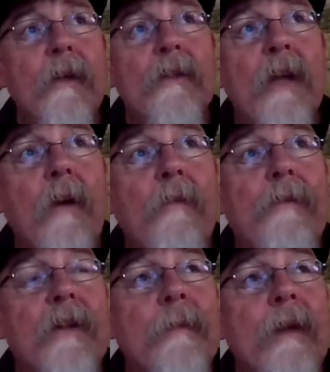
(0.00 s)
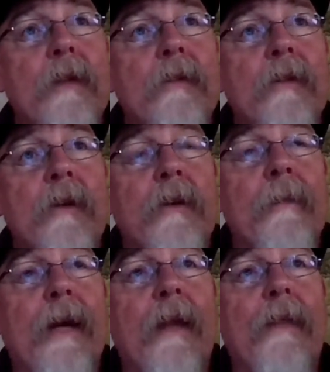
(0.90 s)
So folks have been real
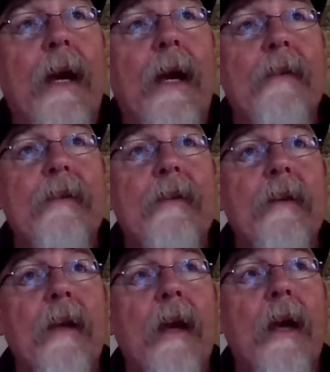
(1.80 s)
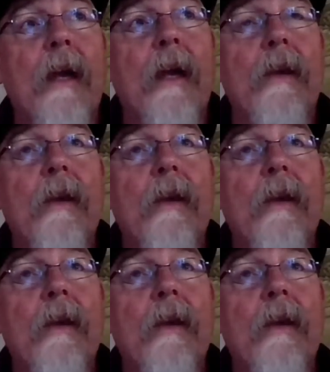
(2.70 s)
concerned about that, and